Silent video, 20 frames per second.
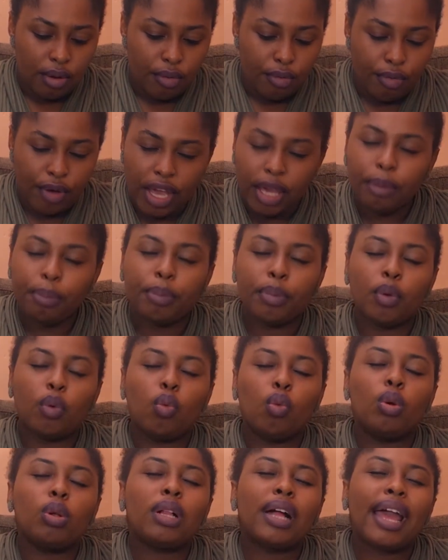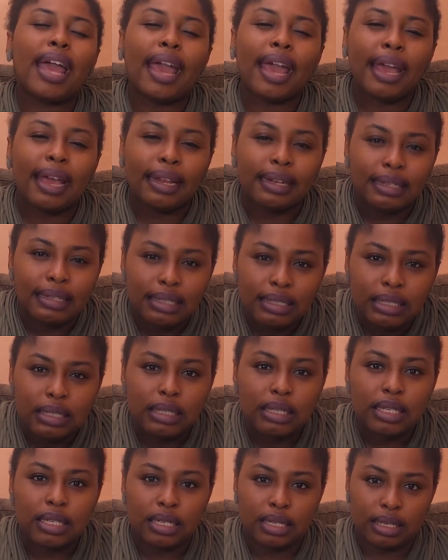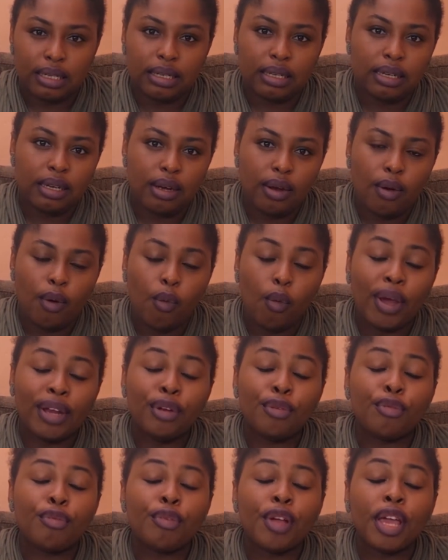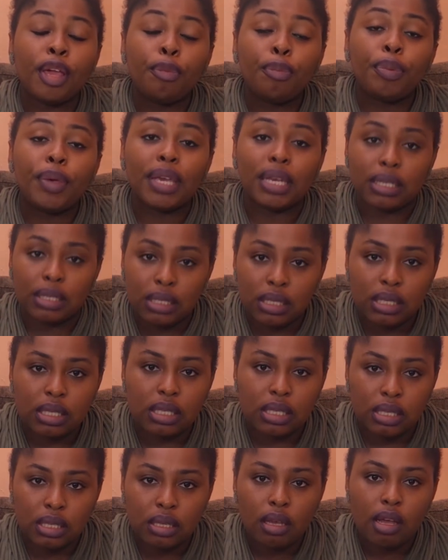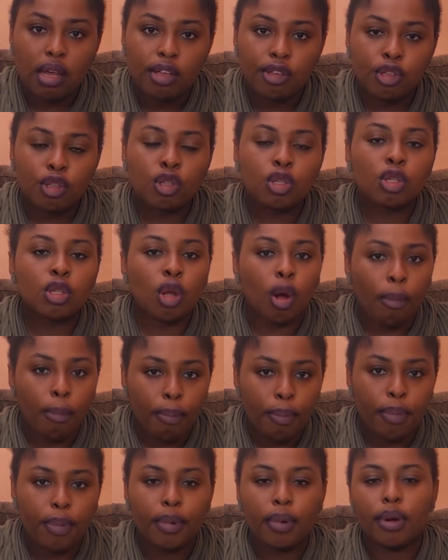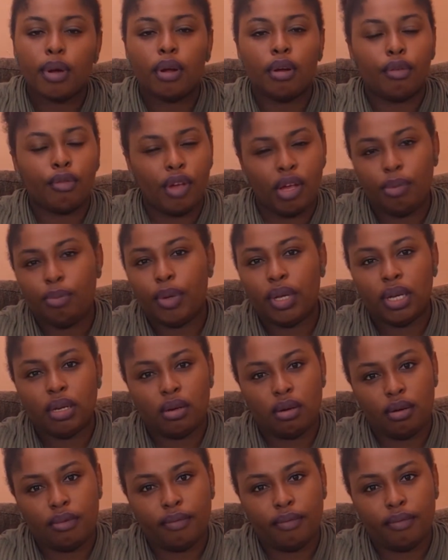rape will end when rapists stop raping.